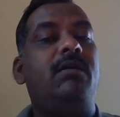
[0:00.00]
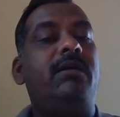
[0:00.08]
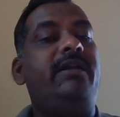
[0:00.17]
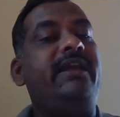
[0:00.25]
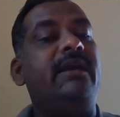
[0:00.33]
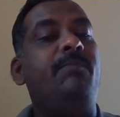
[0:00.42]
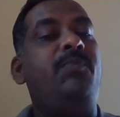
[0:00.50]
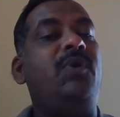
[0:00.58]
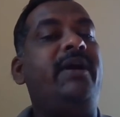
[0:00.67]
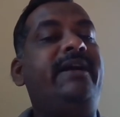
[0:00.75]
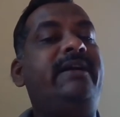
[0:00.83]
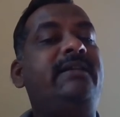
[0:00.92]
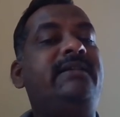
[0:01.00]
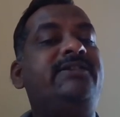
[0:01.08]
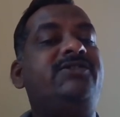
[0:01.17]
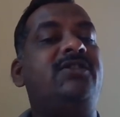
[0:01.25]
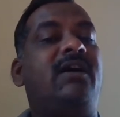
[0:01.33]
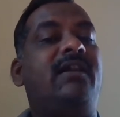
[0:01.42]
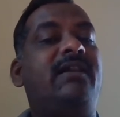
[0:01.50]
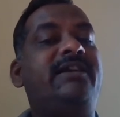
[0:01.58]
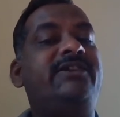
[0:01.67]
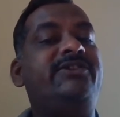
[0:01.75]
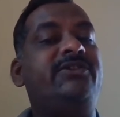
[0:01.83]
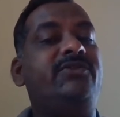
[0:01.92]
He employed this
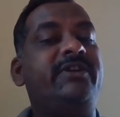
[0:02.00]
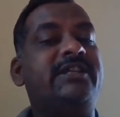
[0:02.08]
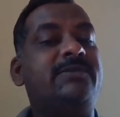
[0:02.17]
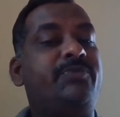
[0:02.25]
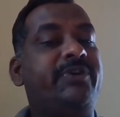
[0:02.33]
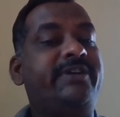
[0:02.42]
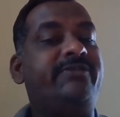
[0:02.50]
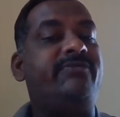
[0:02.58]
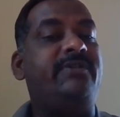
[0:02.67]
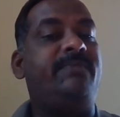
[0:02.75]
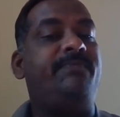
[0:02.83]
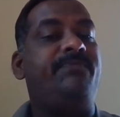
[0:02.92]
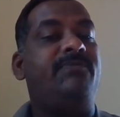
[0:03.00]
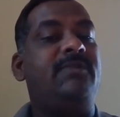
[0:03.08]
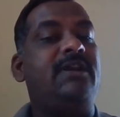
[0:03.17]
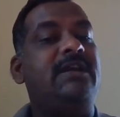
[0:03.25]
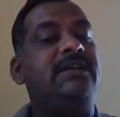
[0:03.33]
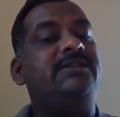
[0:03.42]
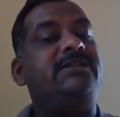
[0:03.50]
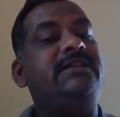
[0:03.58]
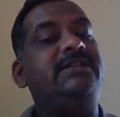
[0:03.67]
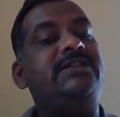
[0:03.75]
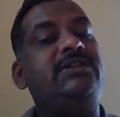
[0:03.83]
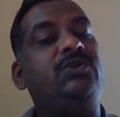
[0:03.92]
knowledge into his poetry.
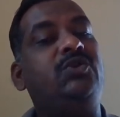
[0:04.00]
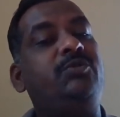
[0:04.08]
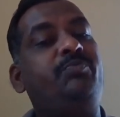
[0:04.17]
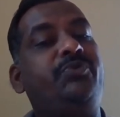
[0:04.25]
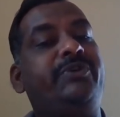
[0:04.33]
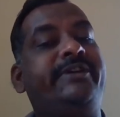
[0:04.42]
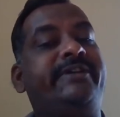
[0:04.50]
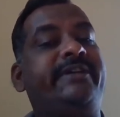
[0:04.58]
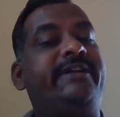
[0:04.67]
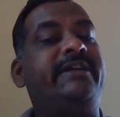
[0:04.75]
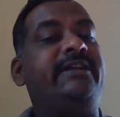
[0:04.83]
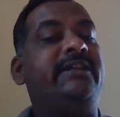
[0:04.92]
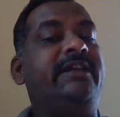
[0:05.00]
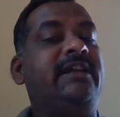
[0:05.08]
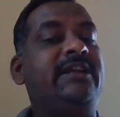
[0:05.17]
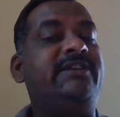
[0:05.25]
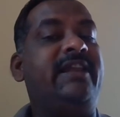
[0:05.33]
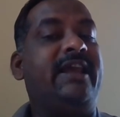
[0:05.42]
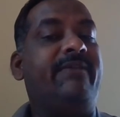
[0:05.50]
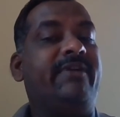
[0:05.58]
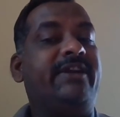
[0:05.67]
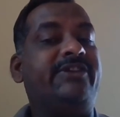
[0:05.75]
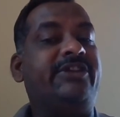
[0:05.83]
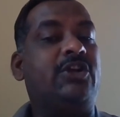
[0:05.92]
Since he wrote poetry in the English
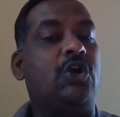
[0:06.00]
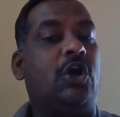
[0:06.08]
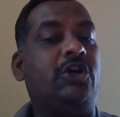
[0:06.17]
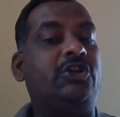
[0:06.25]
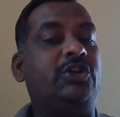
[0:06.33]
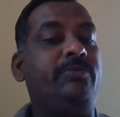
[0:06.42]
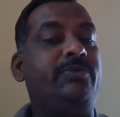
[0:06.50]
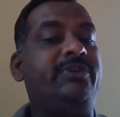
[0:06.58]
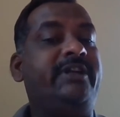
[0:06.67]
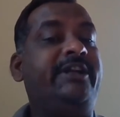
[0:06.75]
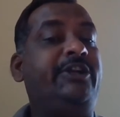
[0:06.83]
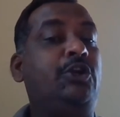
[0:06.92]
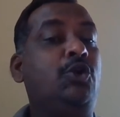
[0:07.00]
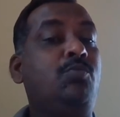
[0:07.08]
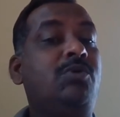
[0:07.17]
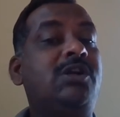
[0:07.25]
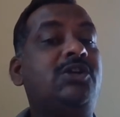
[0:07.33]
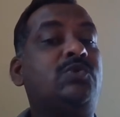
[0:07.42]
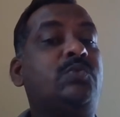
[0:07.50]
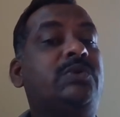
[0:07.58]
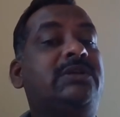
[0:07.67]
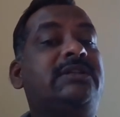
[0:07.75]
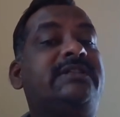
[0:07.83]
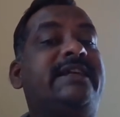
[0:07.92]
language, he contributed numerous
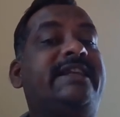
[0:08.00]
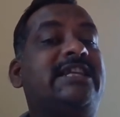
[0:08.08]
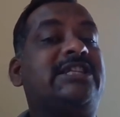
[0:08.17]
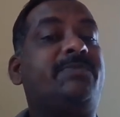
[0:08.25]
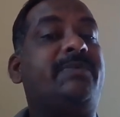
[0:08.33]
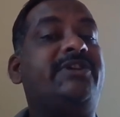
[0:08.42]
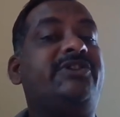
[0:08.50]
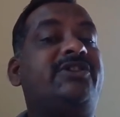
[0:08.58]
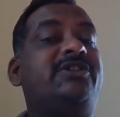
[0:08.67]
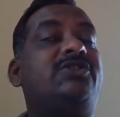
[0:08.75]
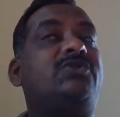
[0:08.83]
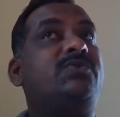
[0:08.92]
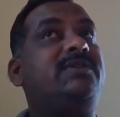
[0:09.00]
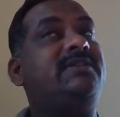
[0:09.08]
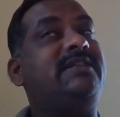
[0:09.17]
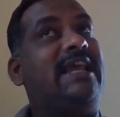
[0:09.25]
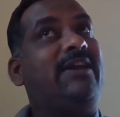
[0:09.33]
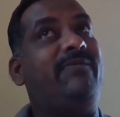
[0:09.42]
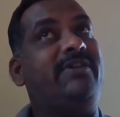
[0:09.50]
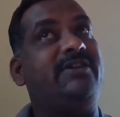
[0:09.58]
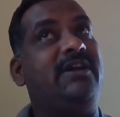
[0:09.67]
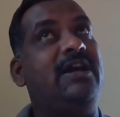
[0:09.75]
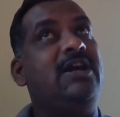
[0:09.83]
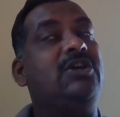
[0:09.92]
words and expressions to this language.
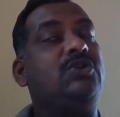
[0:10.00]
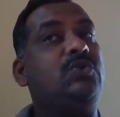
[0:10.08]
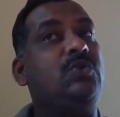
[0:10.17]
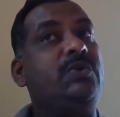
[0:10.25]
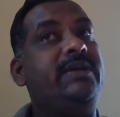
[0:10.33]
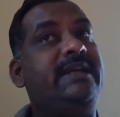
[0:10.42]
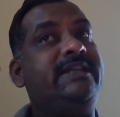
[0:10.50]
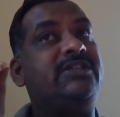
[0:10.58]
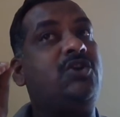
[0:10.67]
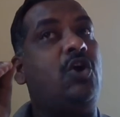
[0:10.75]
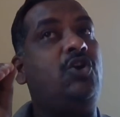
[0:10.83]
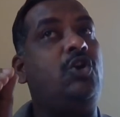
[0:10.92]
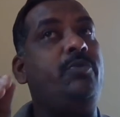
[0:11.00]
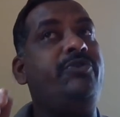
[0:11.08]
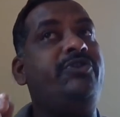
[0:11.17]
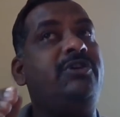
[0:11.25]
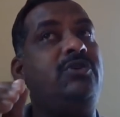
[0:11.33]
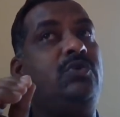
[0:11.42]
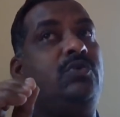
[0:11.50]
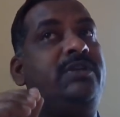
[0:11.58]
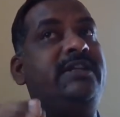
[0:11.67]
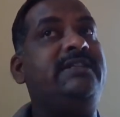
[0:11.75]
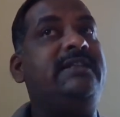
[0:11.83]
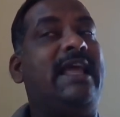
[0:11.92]
So his contribution to
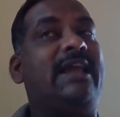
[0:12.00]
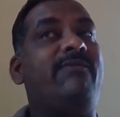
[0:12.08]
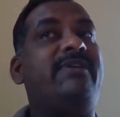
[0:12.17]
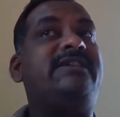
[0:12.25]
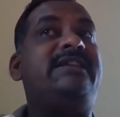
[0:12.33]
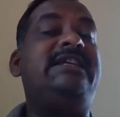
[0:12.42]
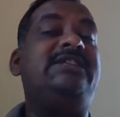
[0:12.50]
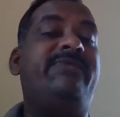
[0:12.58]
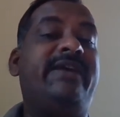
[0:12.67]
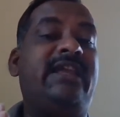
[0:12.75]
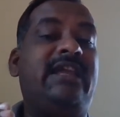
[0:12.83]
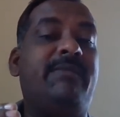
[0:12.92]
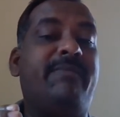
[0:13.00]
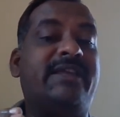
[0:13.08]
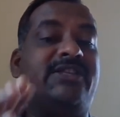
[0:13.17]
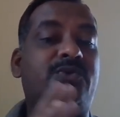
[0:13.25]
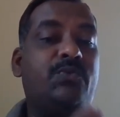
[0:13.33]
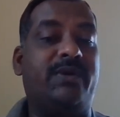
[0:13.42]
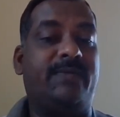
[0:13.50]
this language is very immense.